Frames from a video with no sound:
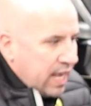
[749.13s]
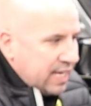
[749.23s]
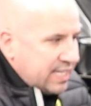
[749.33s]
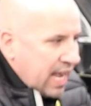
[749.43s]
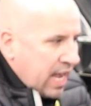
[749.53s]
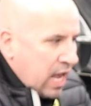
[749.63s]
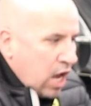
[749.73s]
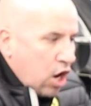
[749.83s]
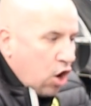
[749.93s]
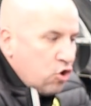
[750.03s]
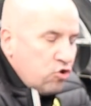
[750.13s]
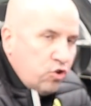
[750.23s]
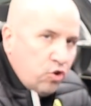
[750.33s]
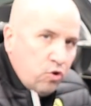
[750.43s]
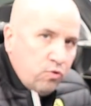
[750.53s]
Is there
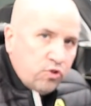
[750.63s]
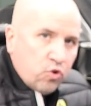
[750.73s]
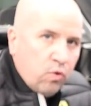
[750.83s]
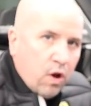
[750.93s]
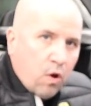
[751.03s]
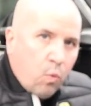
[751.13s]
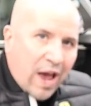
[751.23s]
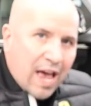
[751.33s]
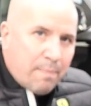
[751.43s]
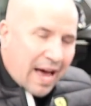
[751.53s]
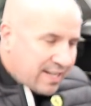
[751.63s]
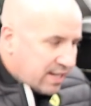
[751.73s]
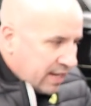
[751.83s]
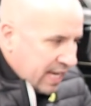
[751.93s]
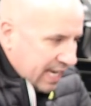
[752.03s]
unusual wear
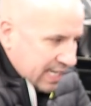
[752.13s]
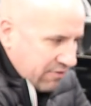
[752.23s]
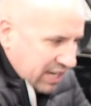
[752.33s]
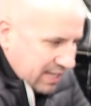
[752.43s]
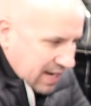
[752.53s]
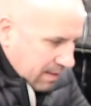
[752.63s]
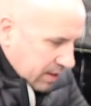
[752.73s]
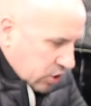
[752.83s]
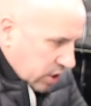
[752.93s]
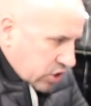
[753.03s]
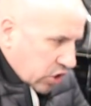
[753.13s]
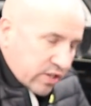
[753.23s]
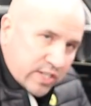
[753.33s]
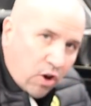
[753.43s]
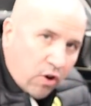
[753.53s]
pattern? Is there any damage to the
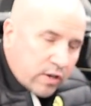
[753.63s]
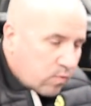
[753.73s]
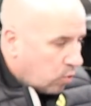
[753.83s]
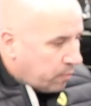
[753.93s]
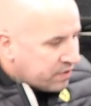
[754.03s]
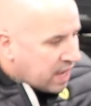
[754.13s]
sidewall?